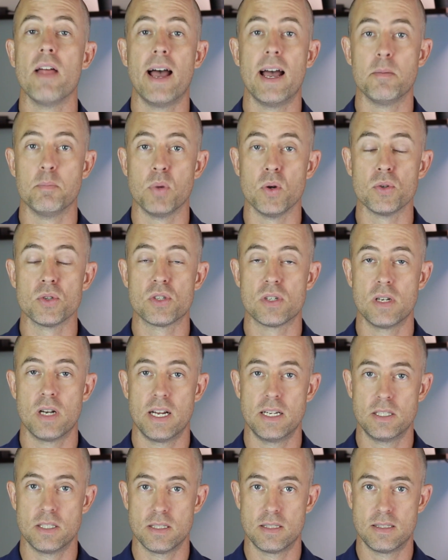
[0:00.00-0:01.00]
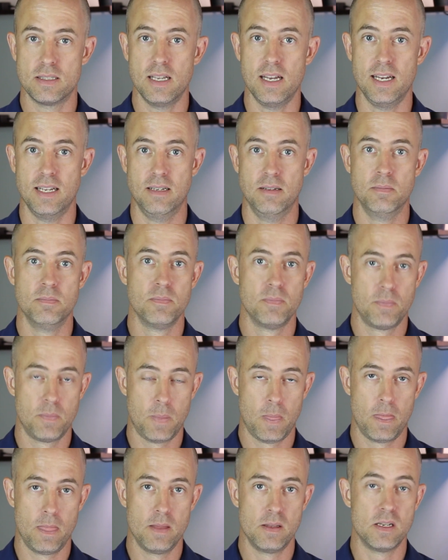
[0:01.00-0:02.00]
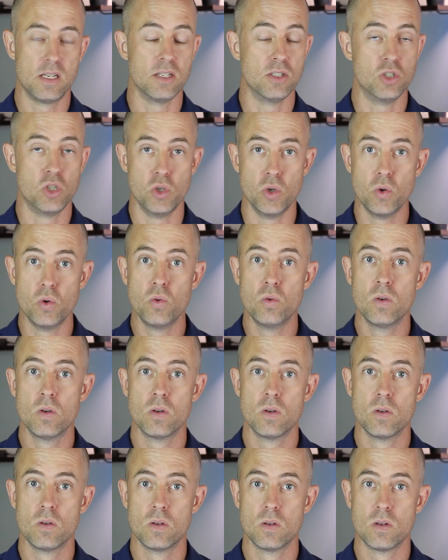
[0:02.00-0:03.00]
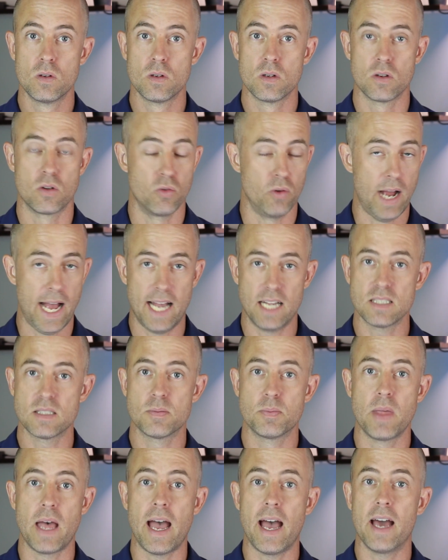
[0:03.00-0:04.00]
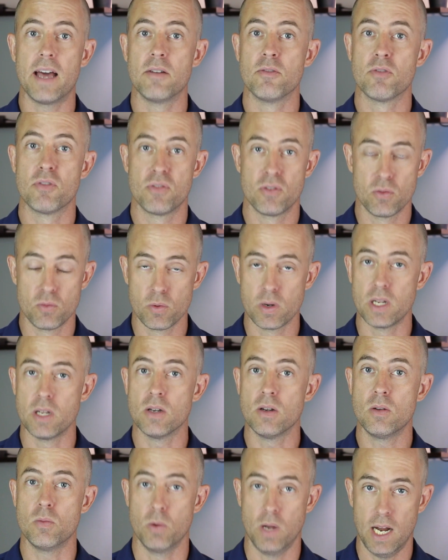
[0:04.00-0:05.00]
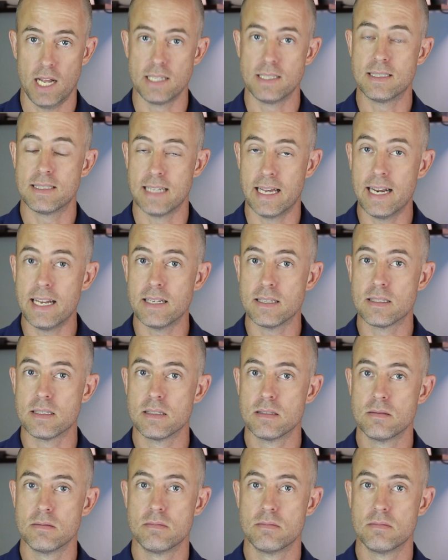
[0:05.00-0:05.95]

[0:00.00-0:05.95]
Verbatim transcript: that bullshit I just said, did you grasp that for real when I said it?